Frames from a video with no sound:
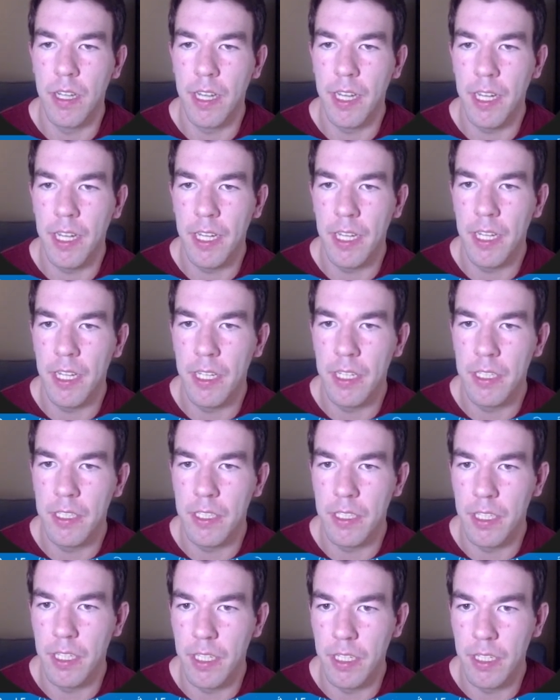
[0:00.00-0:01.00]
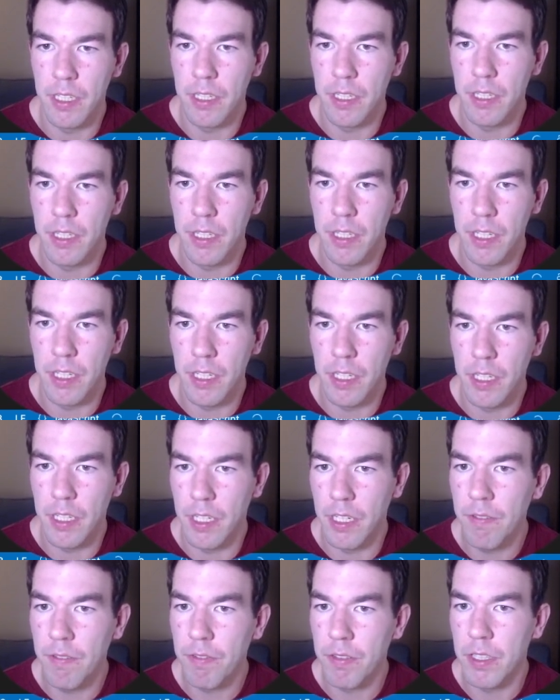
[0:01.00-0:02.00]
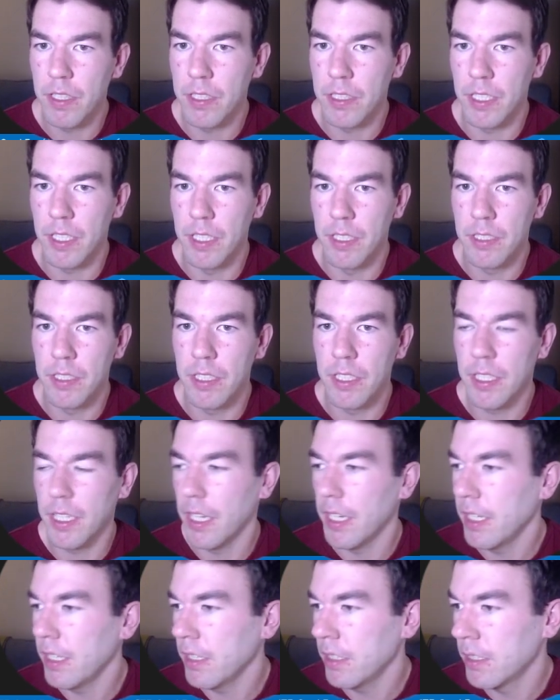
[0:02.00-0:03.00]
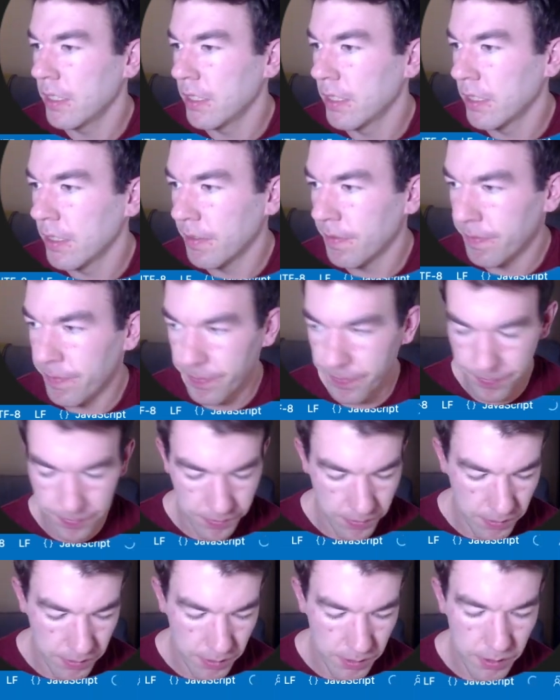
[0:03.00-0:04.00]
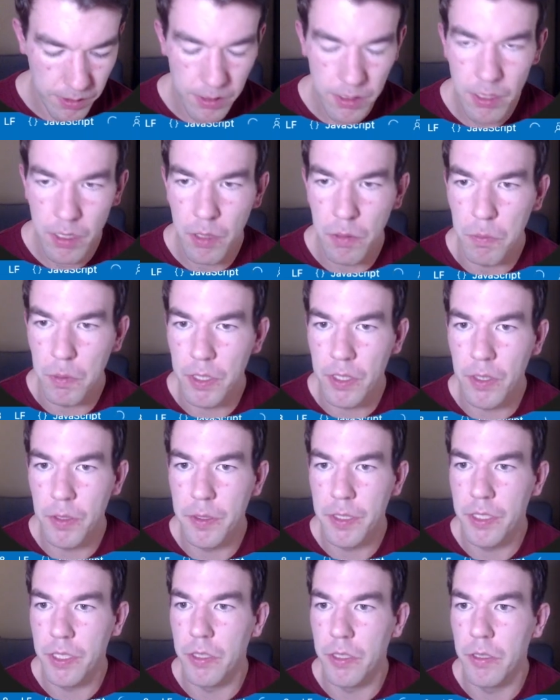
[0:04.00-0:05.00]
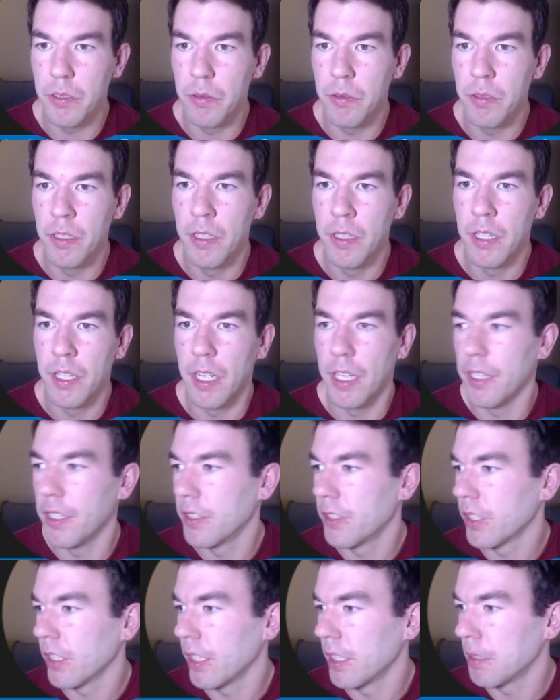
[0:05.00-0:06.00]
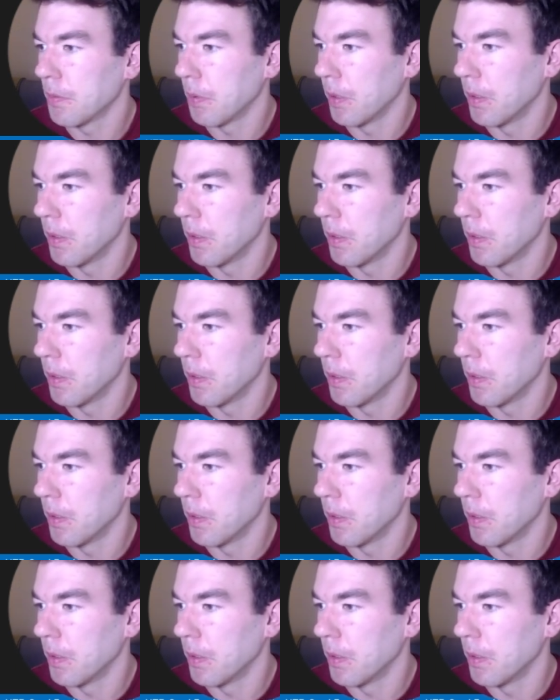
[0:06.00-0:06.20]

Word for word: And if this is the case, we're going to initialize